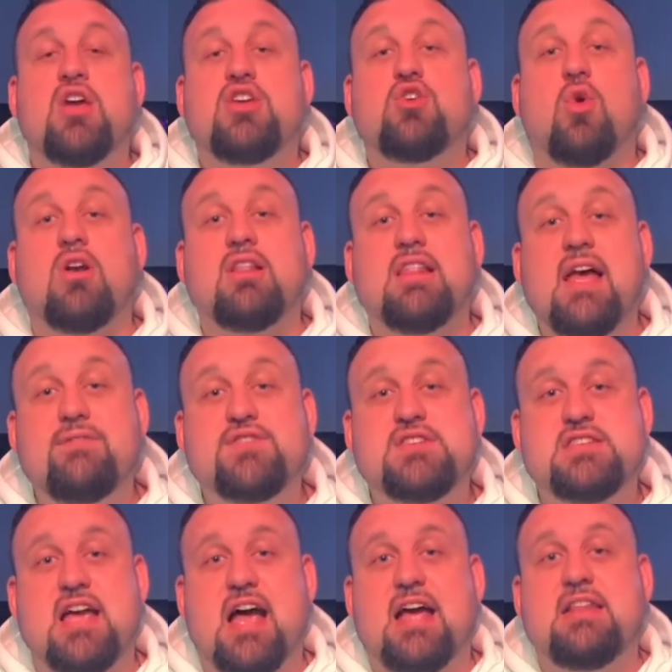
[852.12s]
Your left
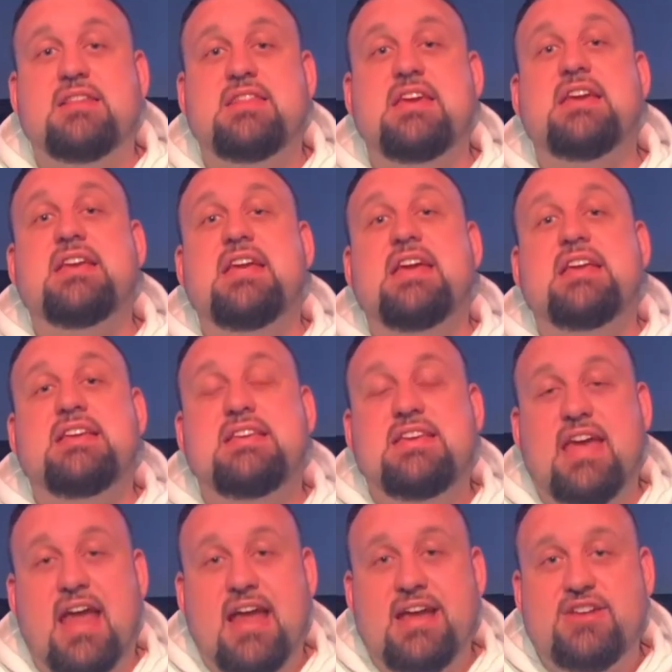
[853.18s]
side then
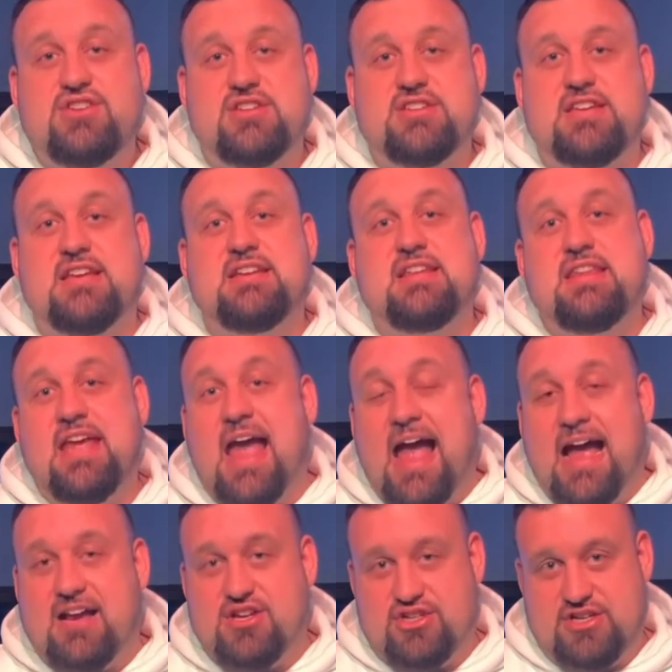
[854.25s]
engages into the
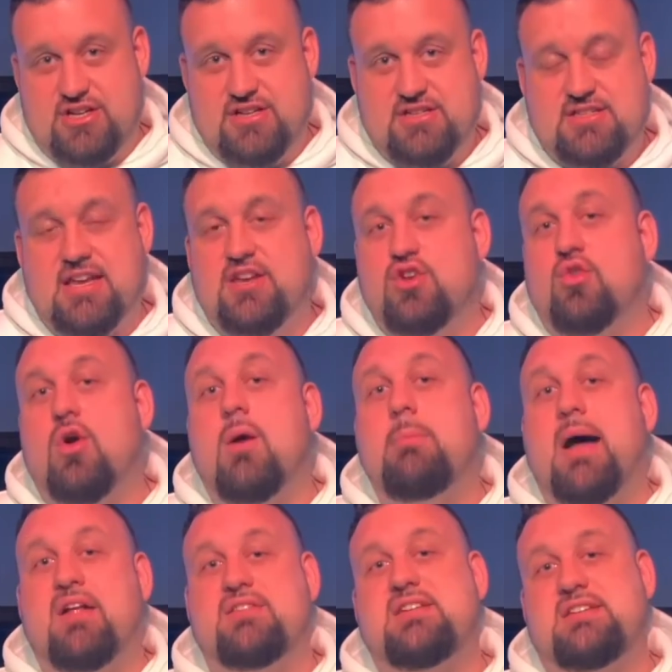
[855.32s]
actions that you are
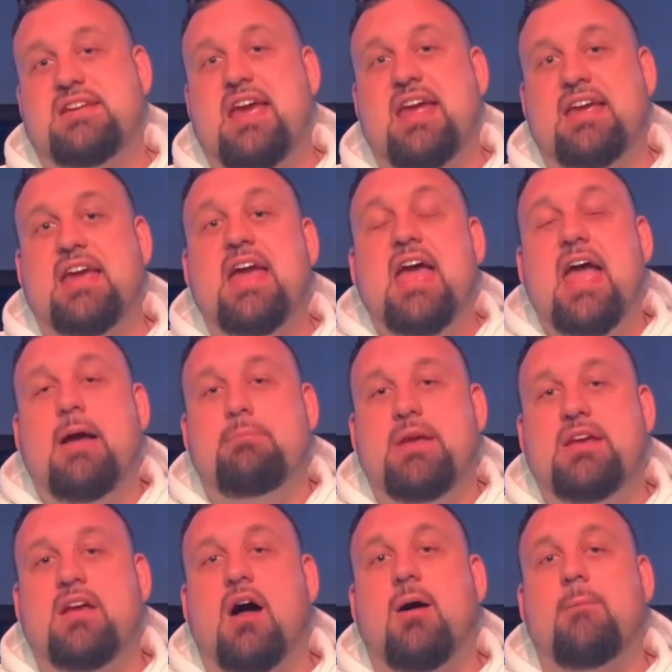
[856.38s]
about to take and
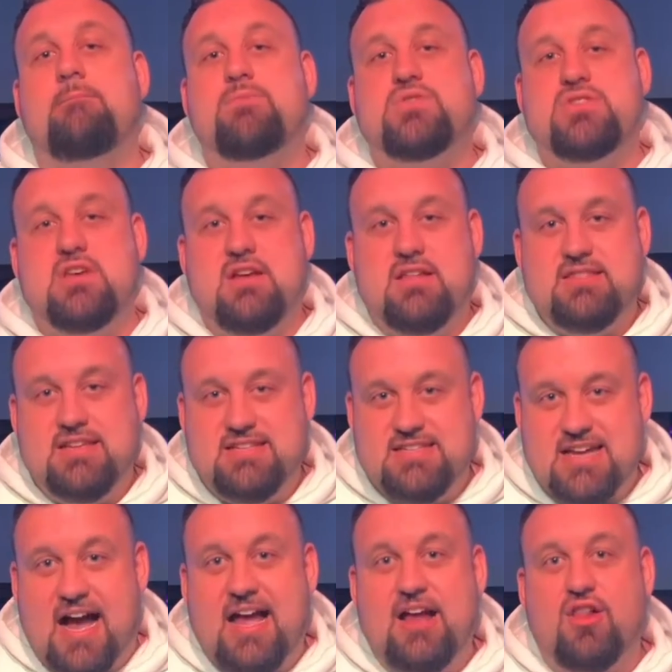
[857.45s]
becomes the
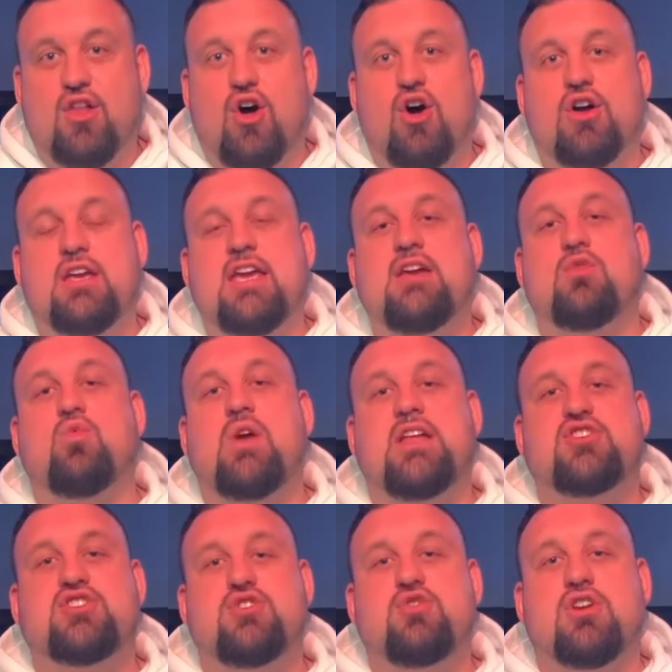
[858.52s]
dialogue in
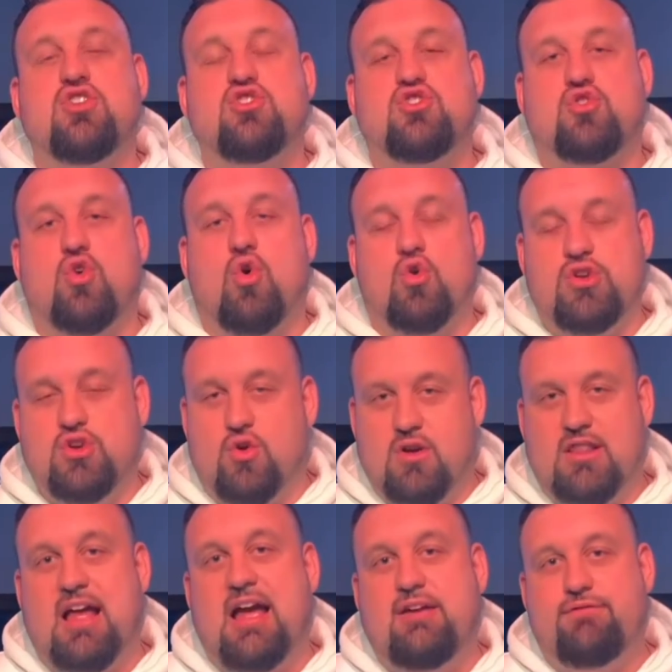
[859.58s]
which you control your
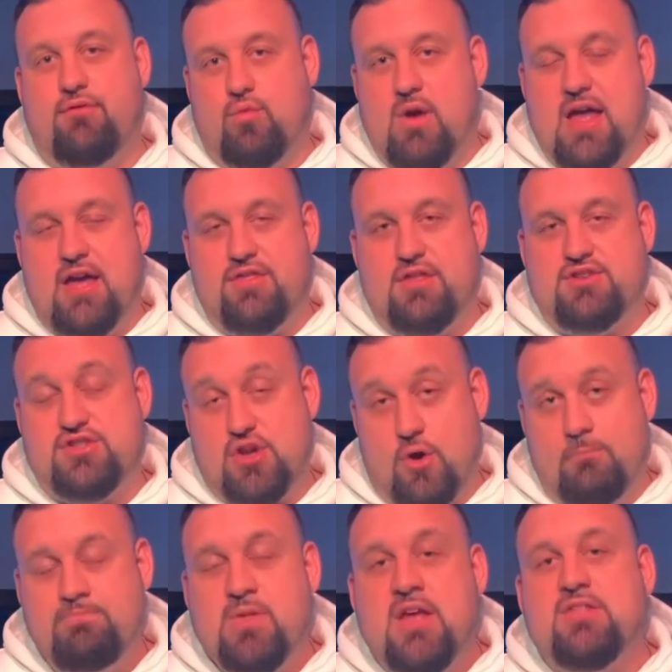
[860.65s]
life with.
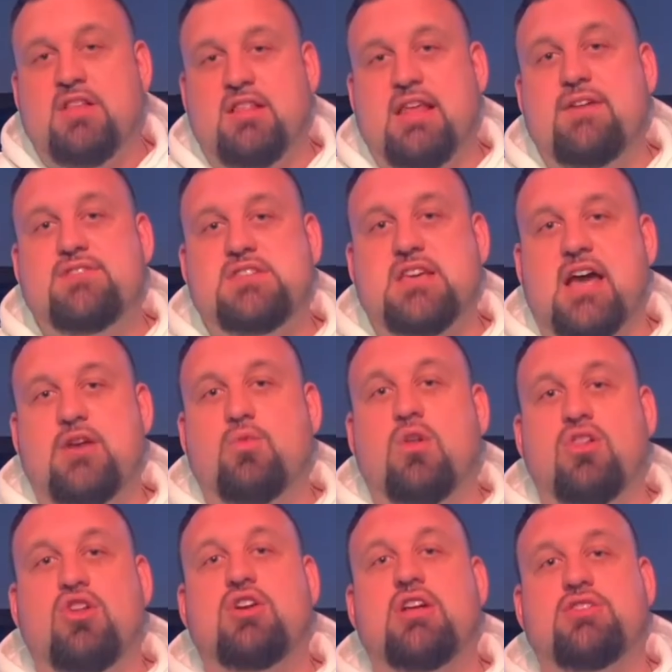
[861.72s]
So the left side
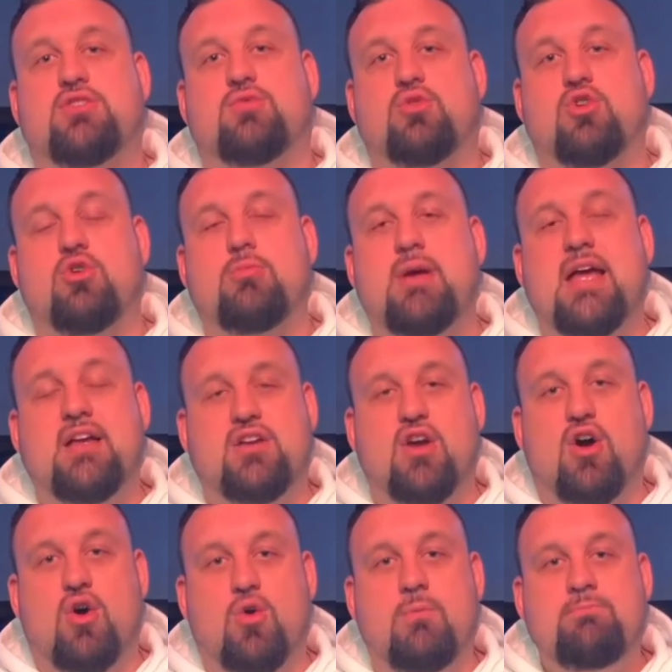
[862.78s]
will look at the room and
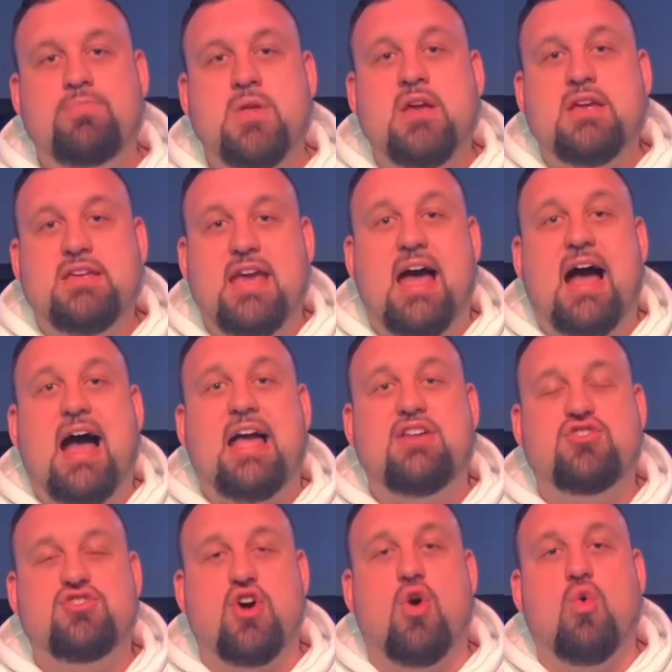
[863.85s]
go, Yeah, I
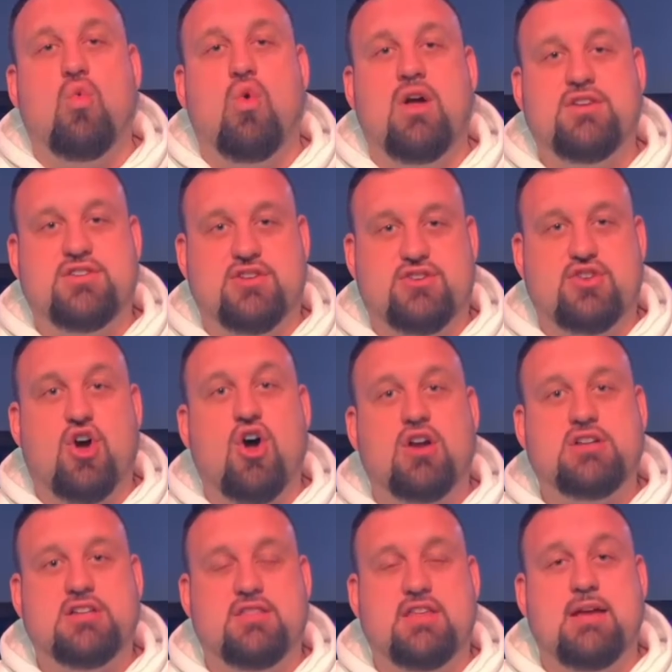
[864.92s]
don't want to
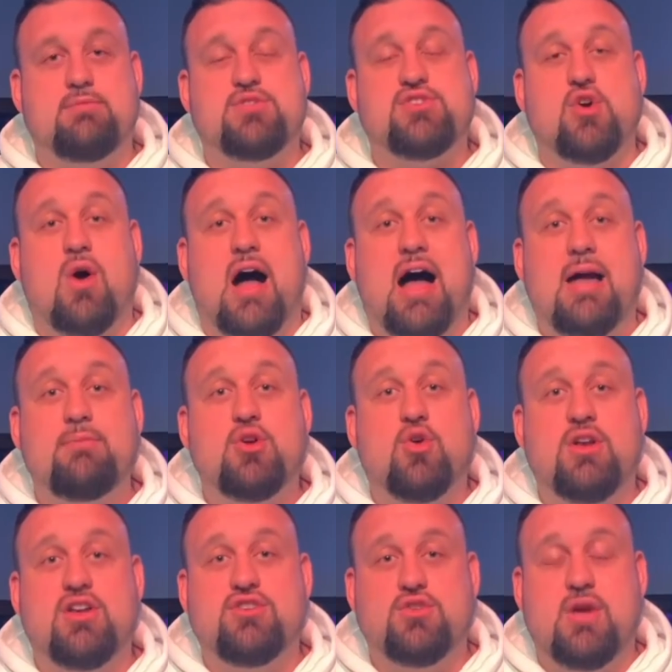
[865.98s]
talk to them, so I'm
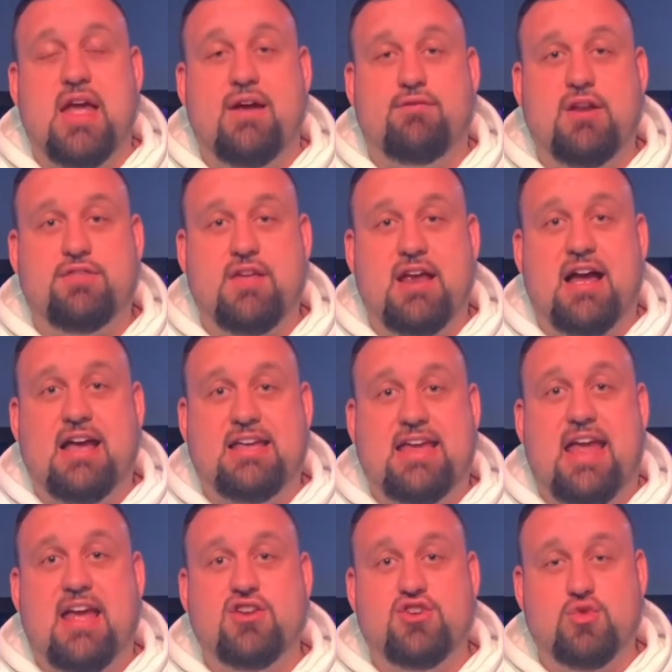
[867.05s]
going to do everything I
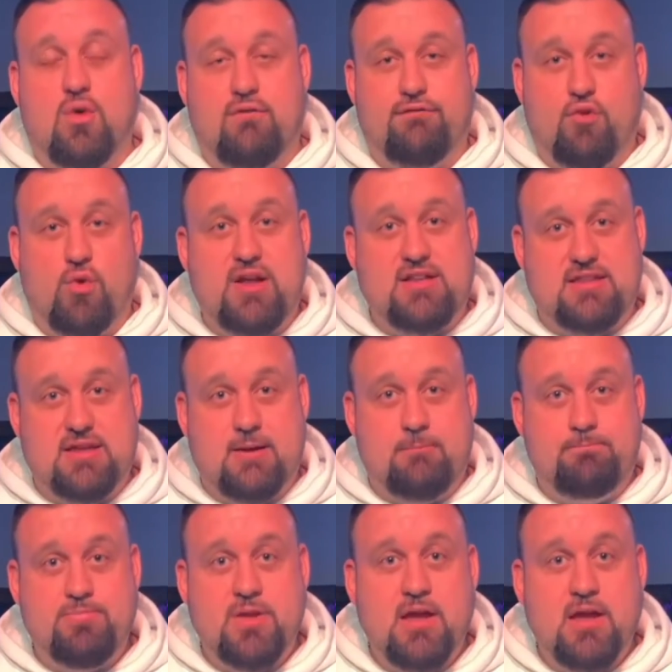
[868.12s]
can to avoid them.